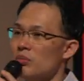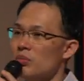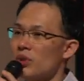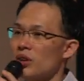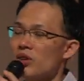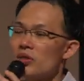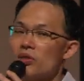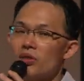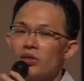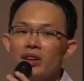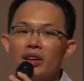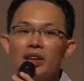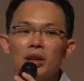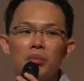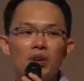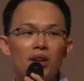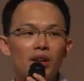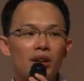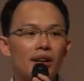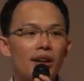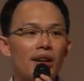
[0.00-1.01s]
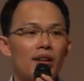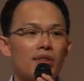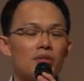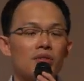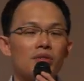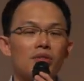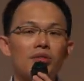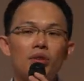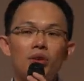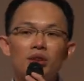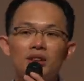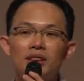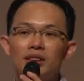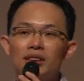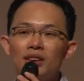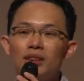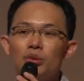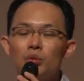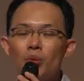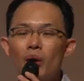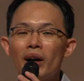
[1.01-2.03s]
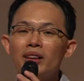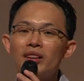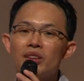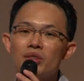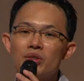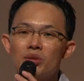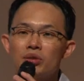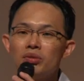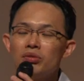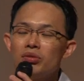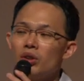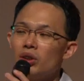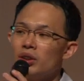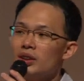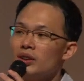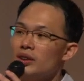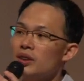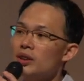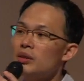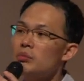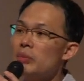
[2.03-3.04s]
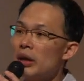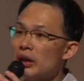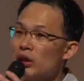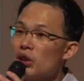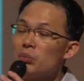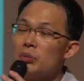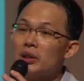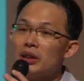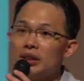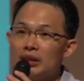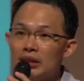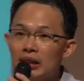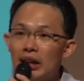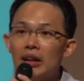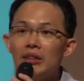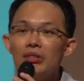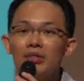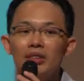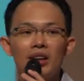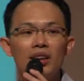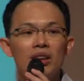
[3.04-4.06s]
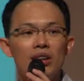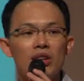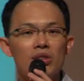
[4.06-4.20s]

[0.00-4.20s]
Because you think about a class of 40, 1:40 may not be enough.